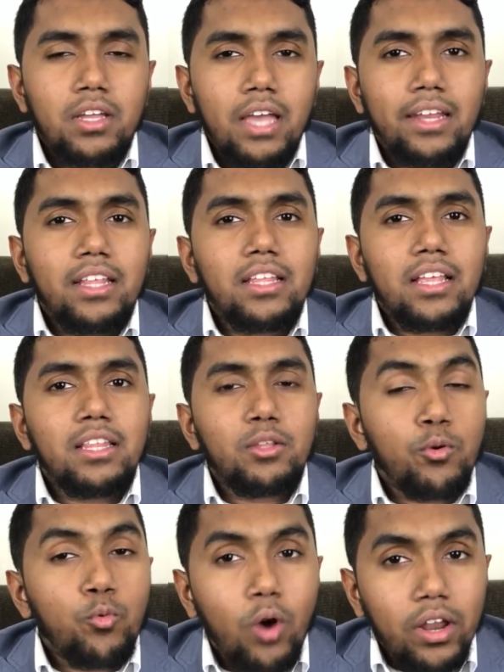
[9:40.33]
And in
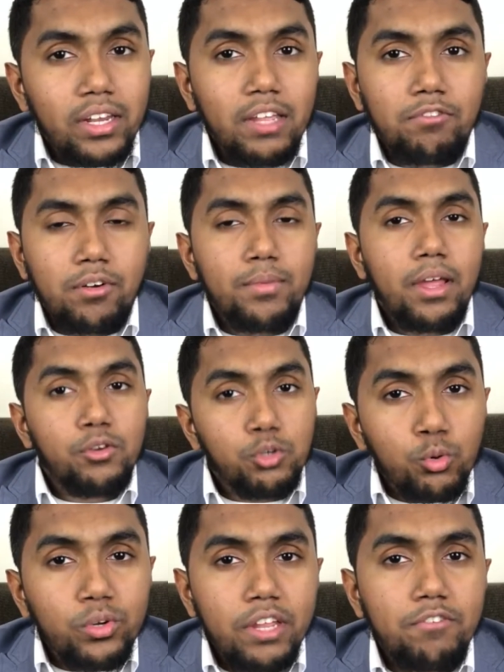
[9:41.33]
1 day from now,
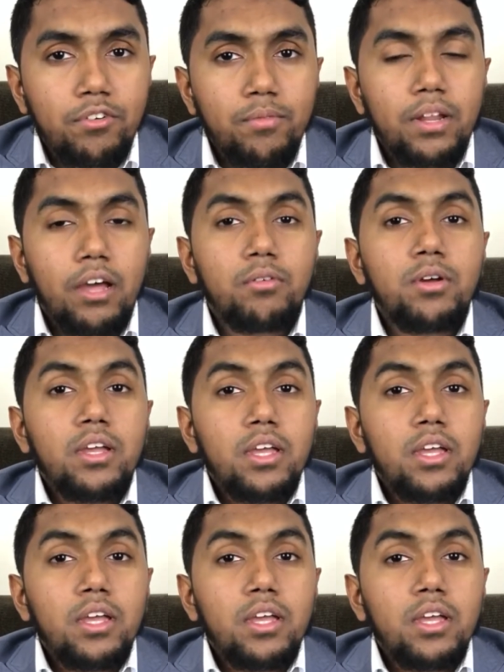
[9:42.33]
2 days from now,